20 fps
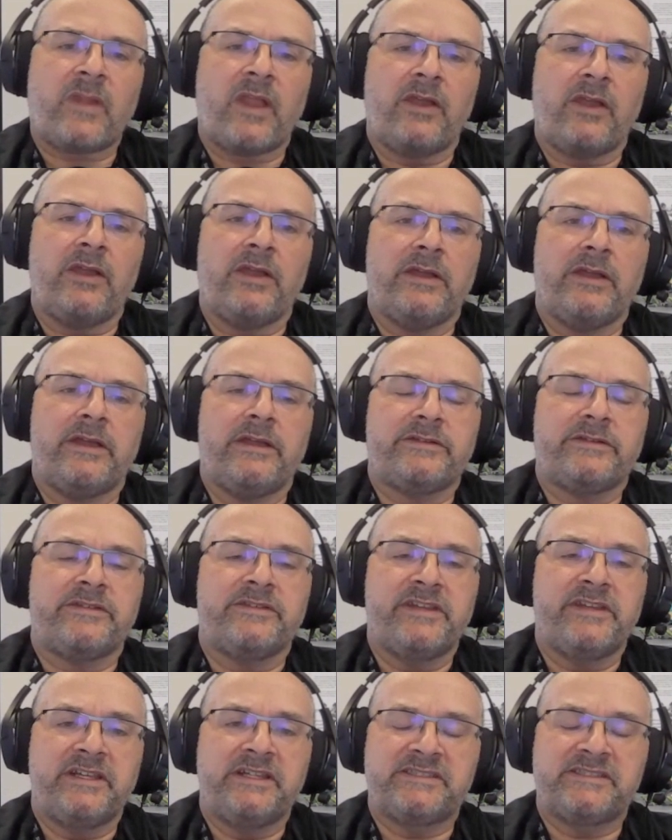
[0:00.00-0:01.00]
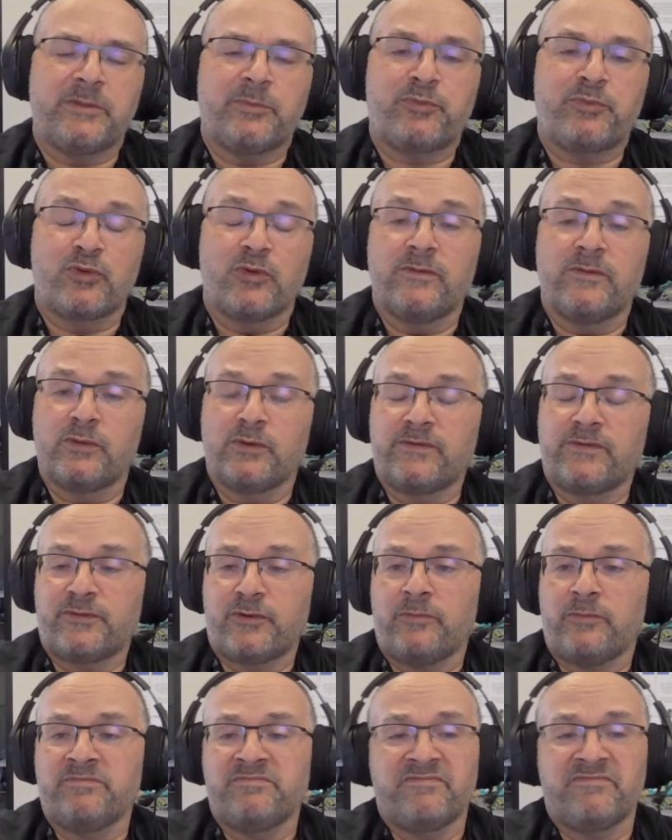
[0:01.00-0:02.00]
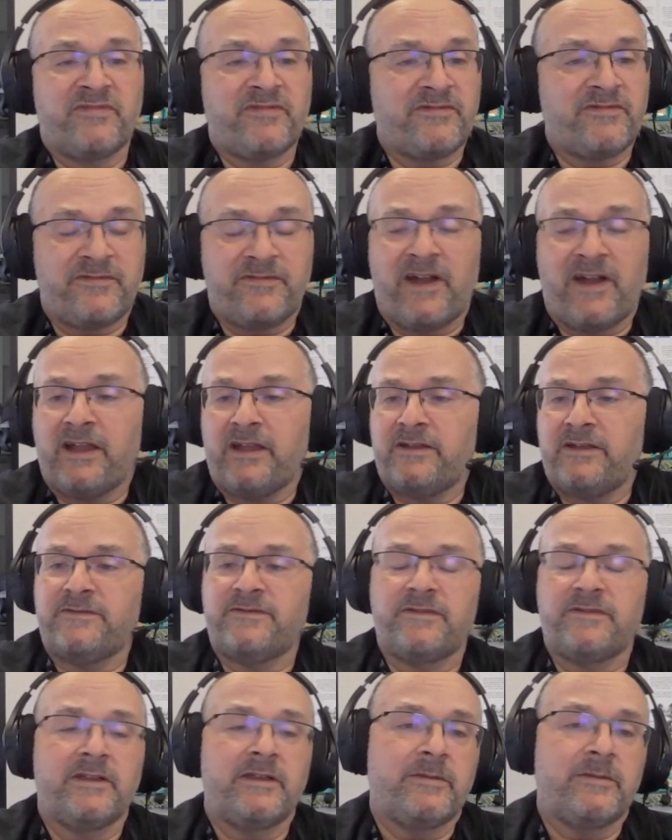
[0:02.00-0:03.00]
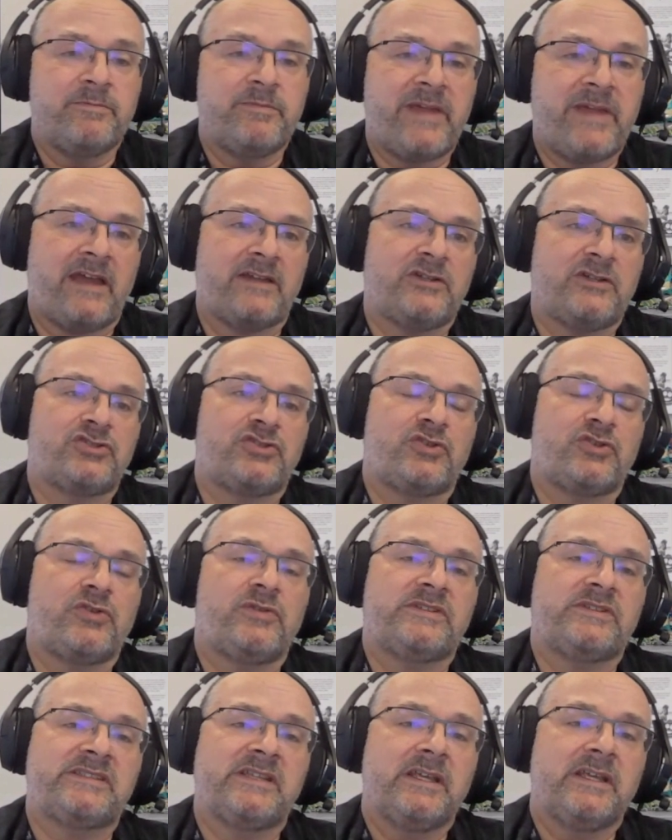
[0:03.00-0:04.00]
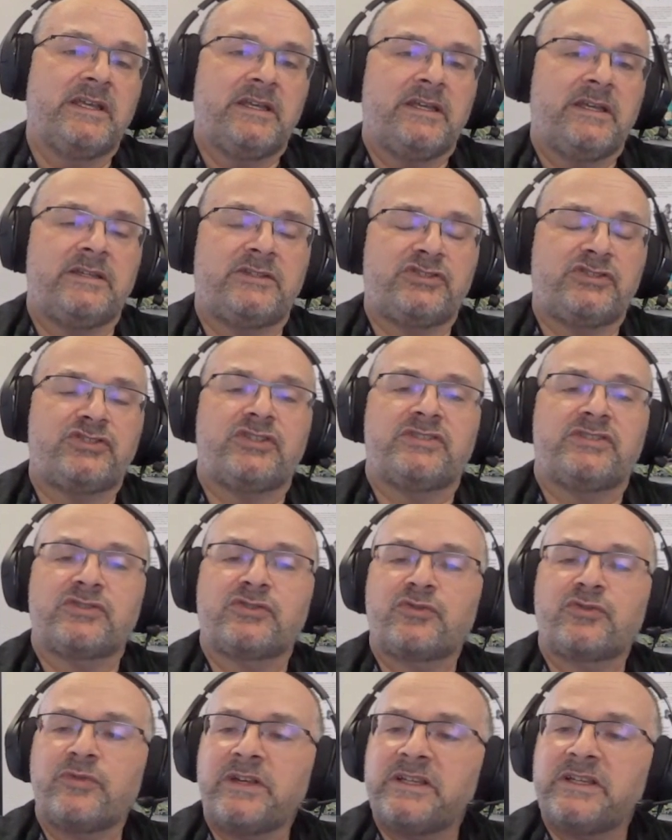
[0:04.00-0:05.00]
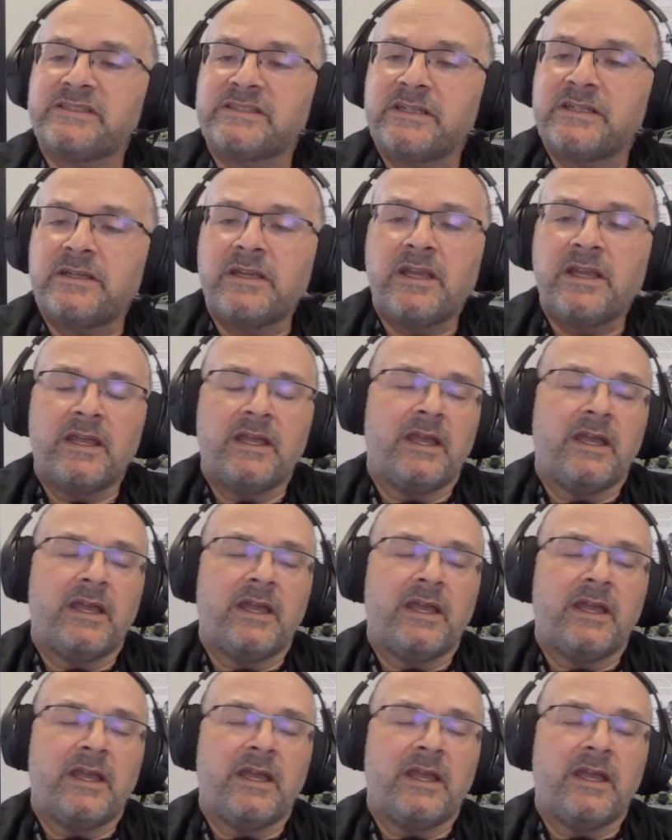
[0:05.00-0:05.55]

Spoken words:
It needs approval from 5 managers. It's just crazy.